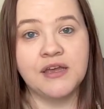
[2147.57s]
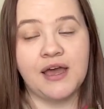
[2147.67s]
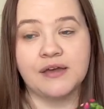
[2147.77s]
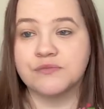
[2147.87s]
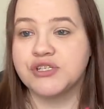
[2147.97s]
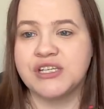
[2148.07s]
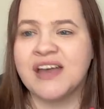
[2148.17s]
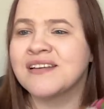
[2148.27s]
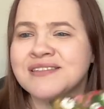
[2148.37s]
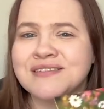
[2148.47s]
Um, she
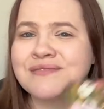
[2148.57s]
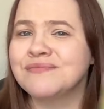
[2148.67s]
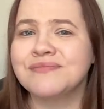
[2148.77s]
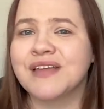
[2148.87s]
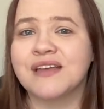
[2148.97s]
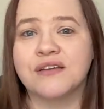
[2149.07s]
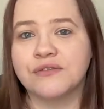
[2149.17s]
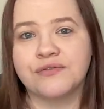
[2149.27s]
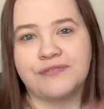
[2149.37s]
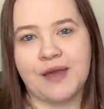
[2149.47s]
has some like
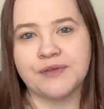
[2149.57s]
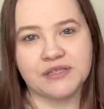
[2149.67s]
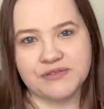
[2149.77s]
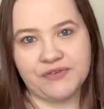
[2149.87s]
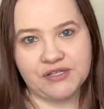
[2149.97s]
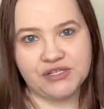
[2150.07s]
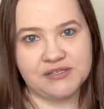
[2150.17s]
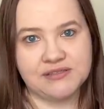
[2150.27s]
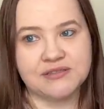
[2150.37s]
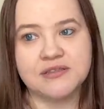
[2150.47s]
fabulous
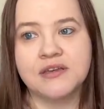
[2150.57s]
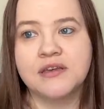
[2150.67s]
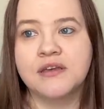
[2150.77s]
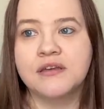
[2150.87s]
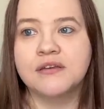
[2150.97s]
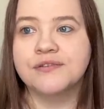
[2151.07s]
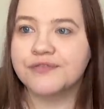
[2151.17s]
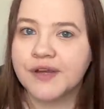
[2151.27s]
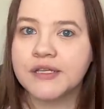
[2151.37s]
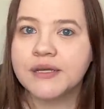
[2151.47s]
finishes
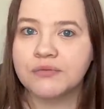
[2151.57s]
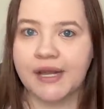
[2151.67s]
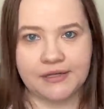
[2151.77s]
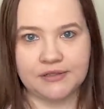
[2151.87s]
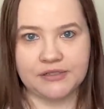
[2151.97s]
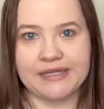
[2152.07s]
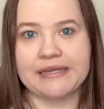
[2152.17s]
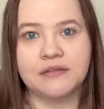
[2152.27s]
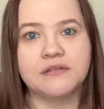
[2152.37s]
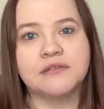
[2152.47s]
fairly
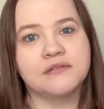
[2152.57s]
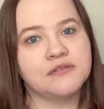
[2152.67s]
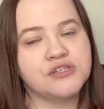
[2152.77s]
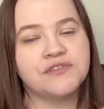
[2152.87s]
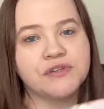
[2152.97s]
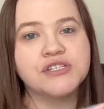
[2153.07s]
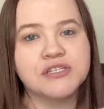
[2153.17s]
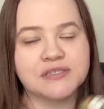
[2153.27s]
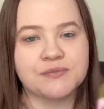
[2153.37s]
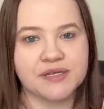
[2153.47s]
regularly. She
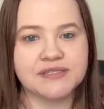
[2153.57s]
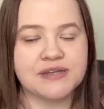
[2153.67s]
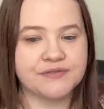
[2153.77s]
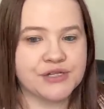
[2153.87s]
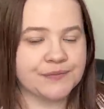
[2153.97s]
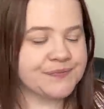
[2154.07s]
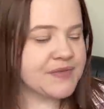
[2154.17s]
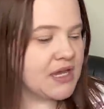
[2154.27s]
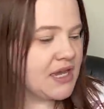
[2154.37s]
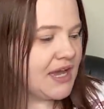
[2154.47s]
finishes some big stuff too.
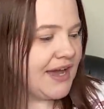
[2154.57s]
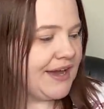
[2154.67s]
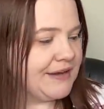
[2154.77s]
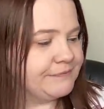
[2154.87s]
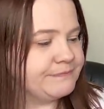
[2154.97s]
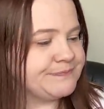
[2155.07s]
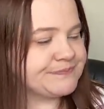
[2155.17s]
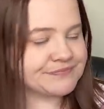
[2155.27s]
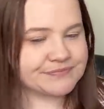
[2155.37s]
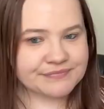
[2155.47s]
Um,
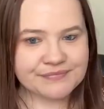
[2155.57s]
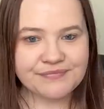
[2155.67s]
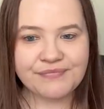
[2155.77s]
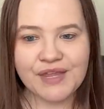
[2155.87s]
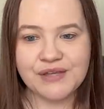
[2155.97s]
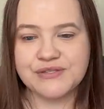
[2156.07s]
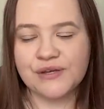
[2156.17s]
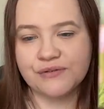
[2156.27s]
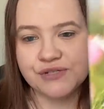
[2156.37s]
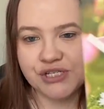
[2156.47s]

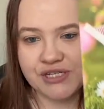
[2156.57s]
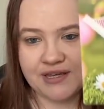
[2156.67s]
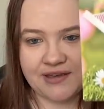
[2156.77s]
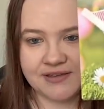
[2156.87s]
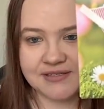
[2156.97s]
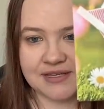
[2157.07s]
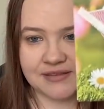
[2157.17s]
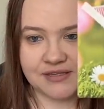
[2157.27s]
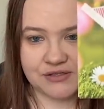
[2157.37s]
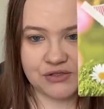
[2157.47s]
so she sent
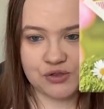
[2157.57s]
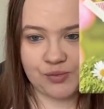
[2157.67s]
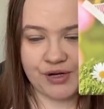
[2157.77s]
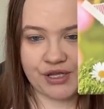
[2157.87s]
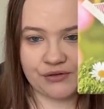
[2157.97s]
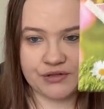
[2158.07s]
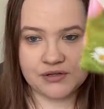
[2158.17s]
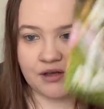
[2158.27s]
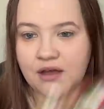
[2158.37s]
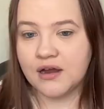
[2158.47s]
this super cute little
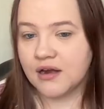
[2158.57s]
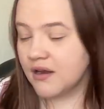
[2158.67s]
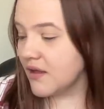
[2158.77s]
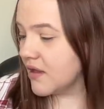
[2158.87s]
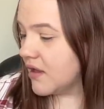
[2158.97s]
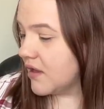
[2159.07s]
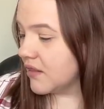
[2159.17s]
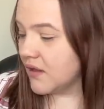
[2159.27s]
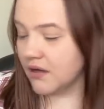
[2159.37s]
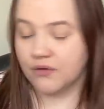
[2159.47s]
card
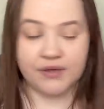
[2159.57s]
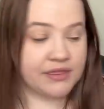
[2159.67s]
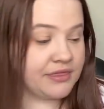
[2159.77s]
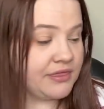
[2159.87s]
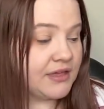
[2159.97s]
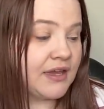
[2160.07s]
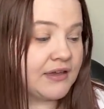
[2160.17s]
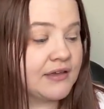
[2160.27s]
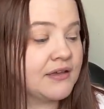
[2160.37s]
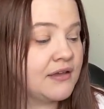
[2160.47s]
along with the